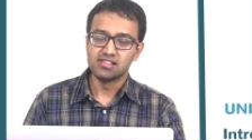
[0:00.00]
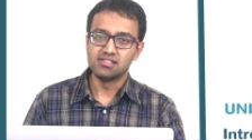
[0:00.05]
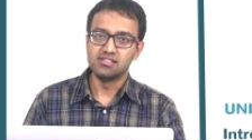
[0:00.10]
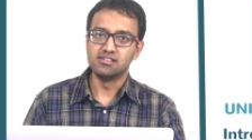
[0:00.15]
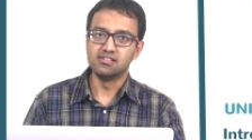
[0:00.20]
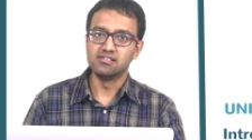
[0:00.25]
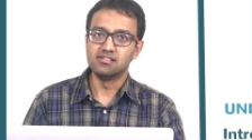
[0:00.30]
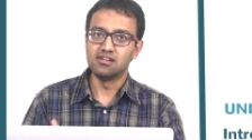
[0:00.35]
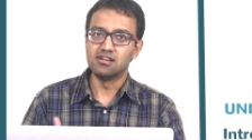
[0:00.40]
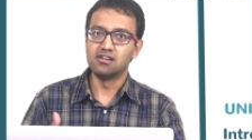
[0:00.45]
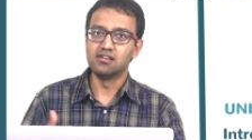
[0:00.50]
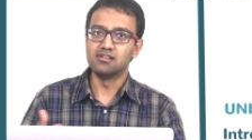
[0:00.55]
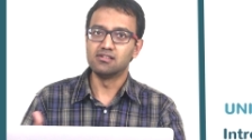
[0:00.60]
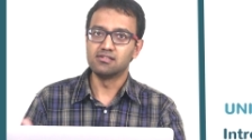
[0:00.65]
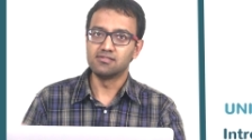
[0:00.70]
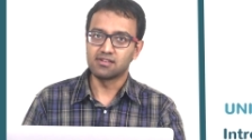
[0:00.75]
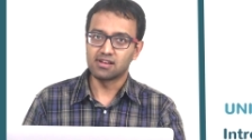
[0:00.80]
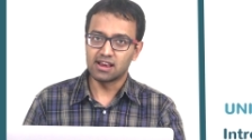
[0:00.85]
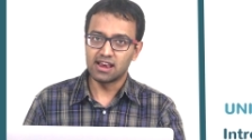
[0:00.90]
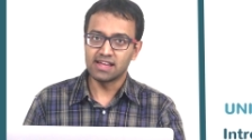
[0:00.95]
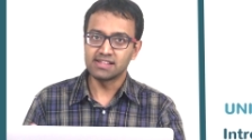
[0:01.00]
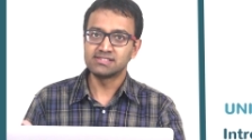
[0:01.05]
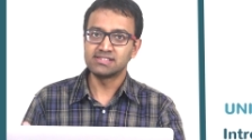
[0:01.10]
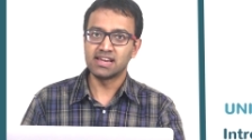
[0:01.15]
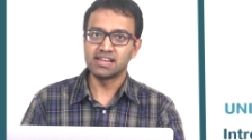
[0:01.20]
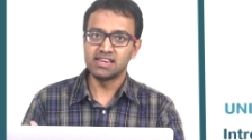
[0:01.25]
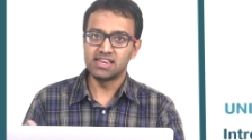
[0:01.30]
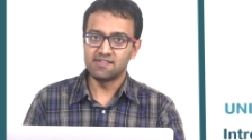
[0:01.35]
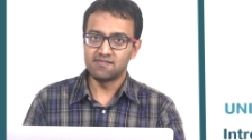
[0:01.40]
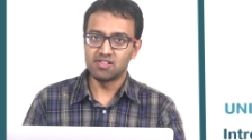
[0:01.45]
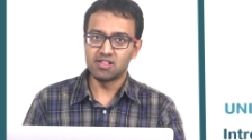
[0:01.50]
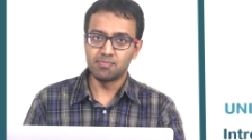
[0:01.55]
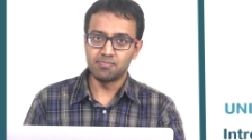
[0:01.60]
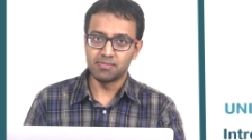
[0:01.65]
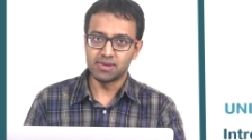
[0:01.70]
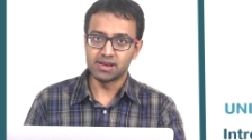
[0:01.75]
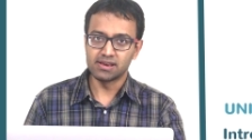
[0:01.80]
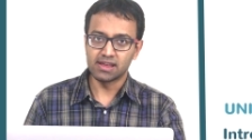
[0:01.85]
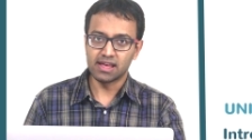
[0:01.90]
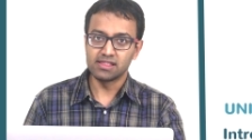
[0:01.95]
the uh, client-side
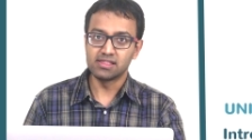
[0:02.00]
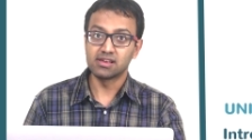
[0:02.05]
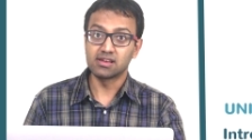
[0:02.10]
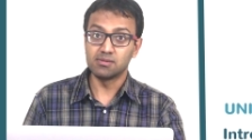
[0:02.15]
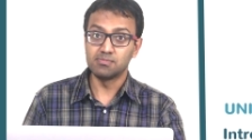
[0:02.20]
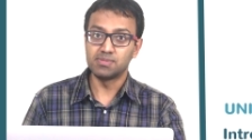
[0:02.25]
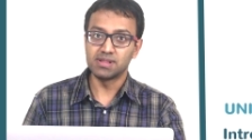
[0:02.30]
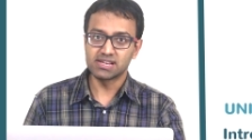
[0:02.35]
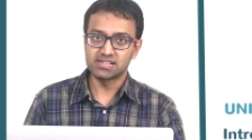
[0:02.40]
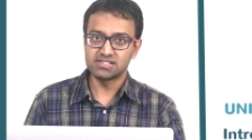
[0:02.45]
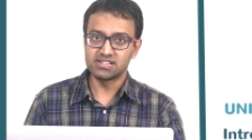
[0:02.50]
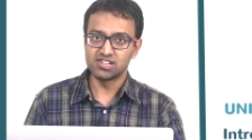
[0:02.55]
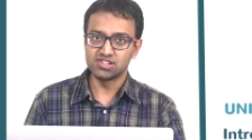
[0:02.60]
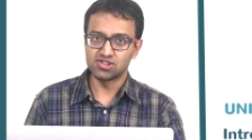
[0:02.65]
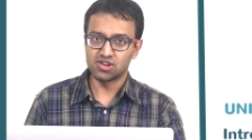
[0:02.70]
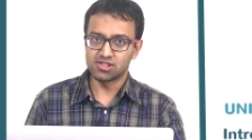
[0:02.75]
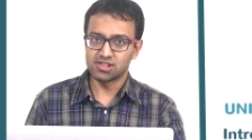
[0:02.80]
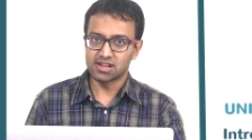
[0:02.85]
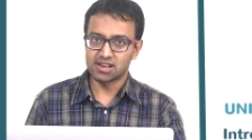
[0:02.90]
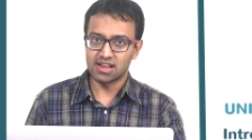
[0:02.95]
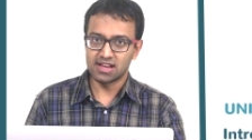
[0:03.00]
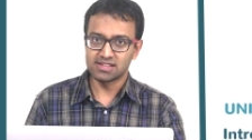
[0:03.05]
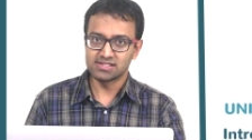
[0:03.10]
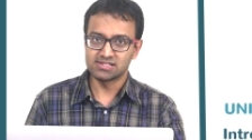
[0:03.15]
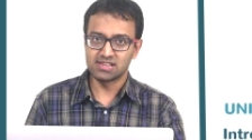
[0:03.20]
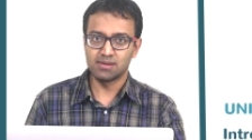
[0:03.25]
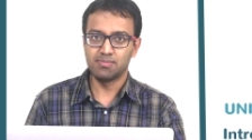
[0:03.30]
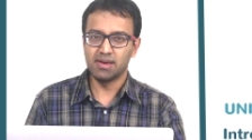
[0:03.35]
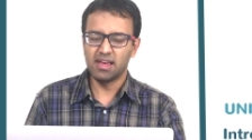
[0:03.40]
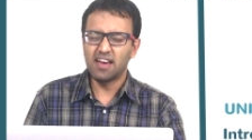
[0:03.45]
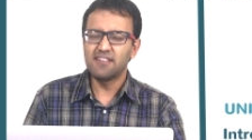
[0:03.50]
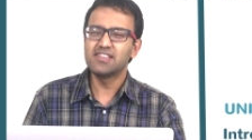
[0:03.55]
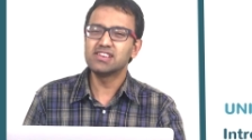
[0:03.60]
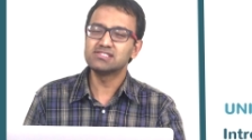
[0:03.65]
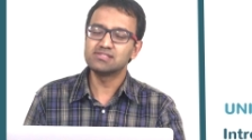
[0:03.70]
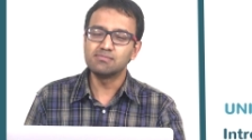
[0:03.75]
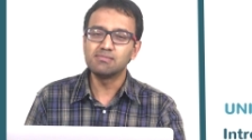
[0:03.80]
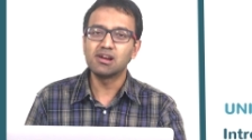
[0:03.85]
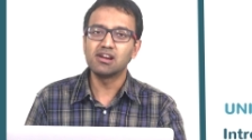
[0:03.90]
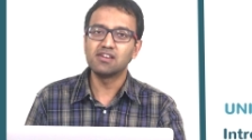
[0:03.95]
development and the complexities on the client side by having
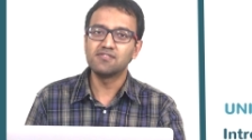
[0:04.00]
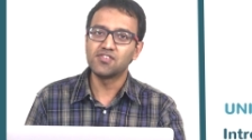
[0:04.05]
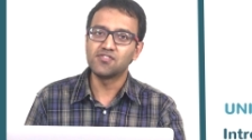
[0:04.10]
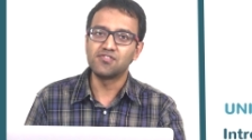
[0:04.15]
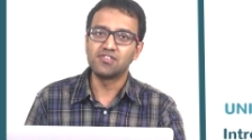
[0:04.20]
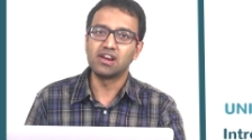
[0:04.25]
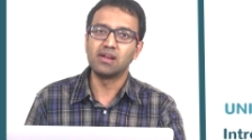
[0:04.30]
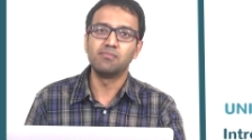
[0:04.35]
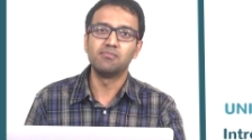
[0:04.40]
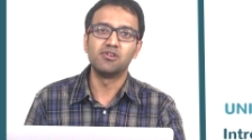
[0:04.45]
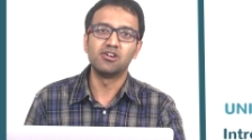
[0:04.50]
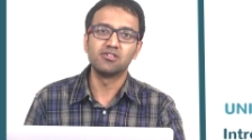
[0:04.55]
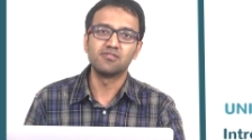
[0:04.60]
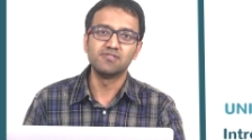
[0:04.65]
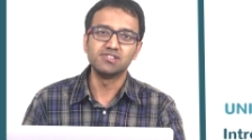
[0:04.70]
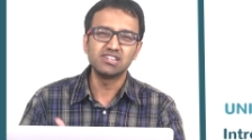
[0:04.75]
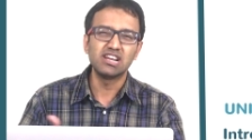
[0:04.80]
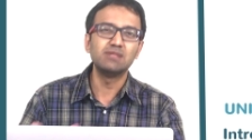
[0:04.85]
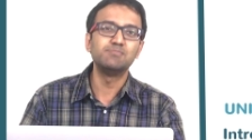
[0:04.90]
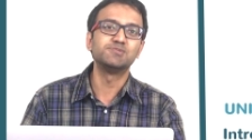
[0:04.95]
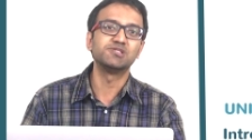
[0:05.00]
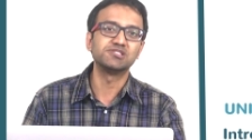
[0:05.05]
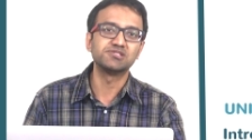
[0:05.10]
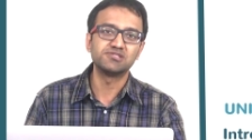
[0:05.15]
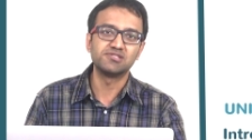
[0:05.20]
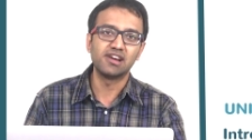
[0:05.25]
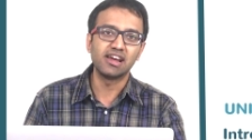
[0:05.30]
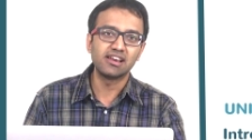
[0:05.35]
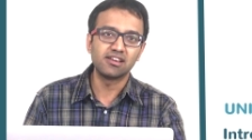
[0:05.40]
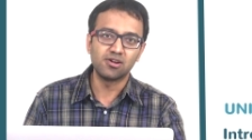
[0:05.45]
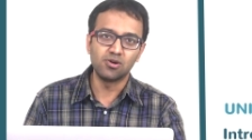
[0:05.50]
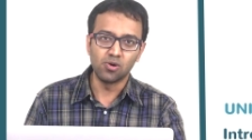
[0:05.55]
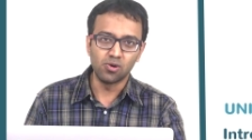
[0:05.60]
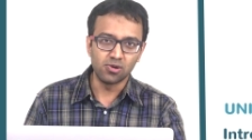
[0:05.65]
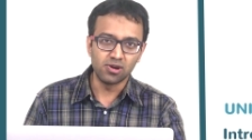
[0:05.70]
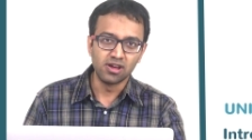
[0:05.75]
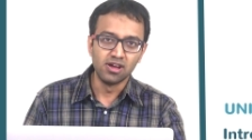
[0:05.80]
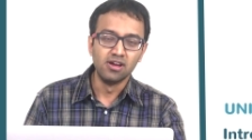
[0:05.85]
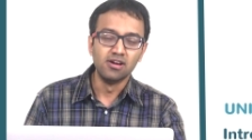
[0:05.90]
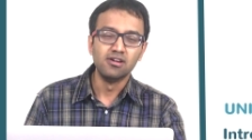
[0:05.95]
some kind of a framework which helps us write
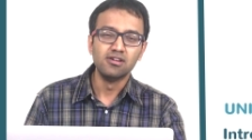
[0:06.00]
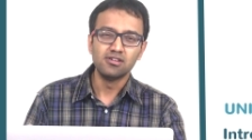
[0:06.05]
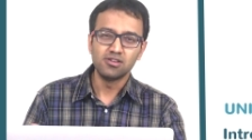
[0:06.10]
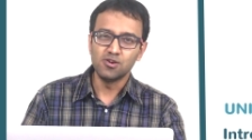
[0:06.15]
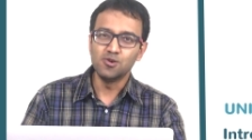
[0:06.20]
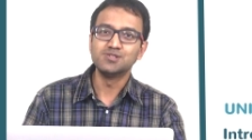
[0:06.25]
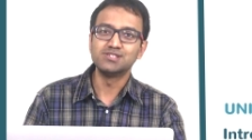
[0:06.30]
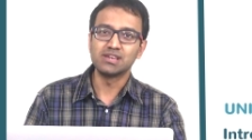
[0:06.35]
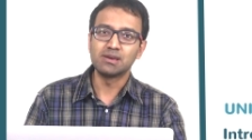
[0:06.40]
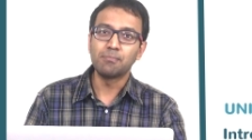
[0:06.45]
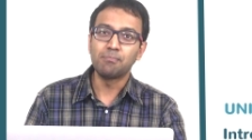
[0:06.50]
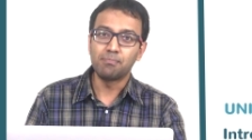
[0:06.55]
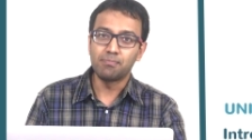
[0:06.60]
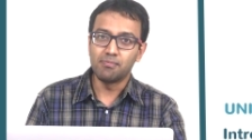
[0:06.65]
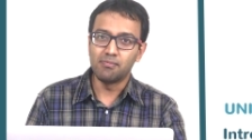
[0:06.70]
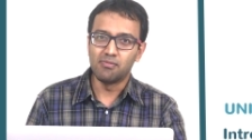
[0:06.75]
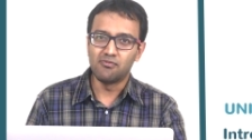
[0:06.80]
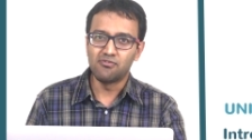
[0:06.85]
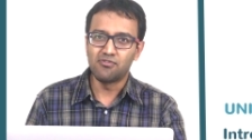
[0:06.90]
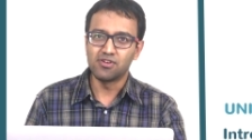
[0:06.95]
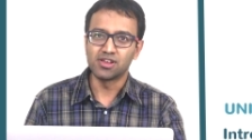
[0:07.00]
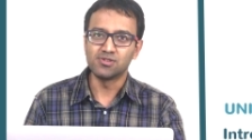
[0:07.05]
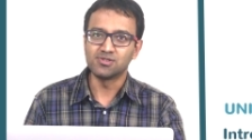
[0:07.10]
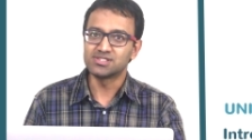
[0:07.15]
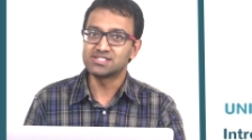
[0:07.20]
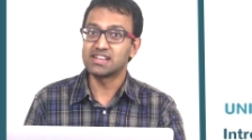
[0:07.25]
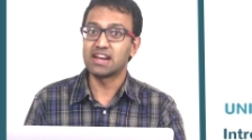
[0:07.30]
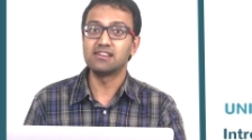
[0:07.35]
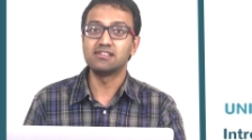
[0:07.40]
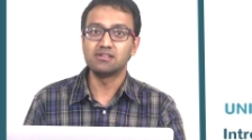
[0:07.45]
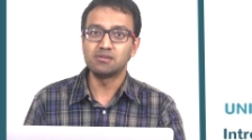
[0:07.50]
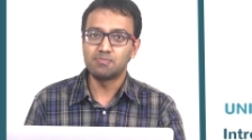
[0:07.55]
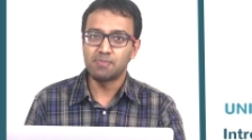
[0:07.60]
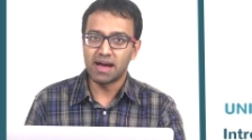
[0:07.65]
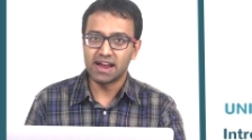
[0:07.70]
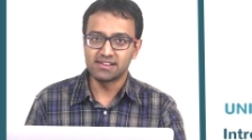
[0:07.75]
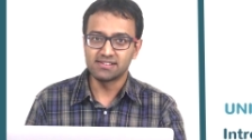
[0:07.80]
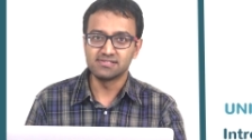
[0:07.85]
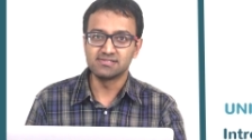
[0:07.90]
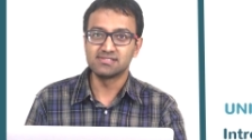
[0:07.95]
code using you know, standard
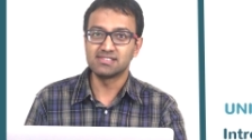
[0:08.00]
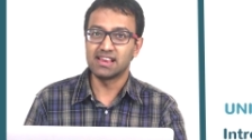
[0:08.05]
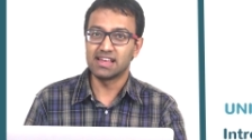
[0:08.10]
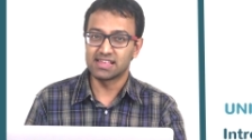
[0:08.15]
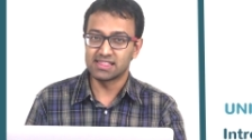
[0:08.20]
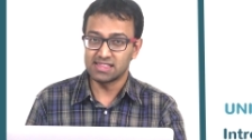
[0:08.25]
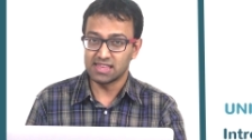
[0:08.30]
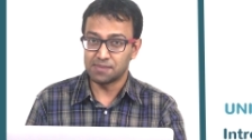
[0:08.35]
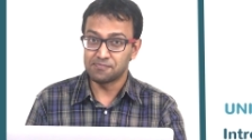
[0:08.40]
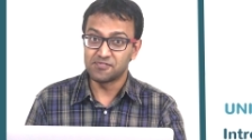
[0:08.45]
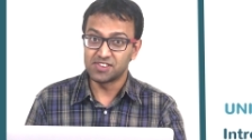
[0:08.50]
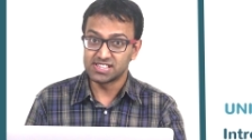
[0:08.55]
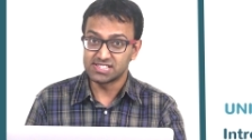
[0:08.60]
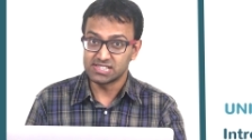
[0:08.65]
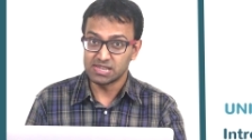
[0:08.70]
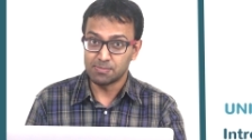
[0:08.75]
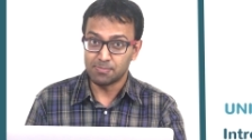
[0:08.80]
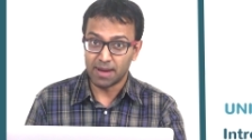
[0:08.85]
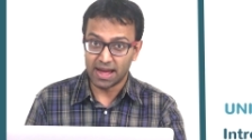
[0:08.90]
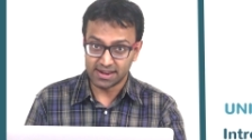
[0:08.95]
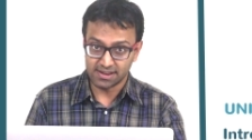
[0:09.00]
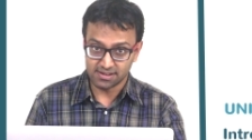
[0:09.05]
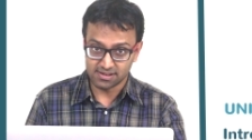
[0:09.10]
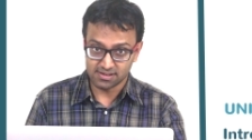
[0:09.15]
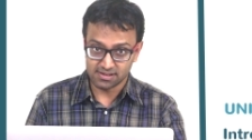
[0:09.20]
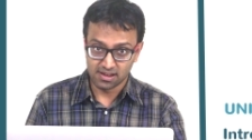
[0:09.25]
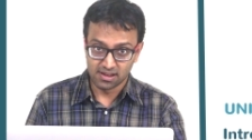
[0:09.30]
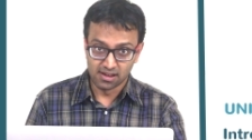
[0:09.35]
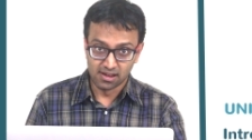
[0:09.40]
patterns like the MVC pattern.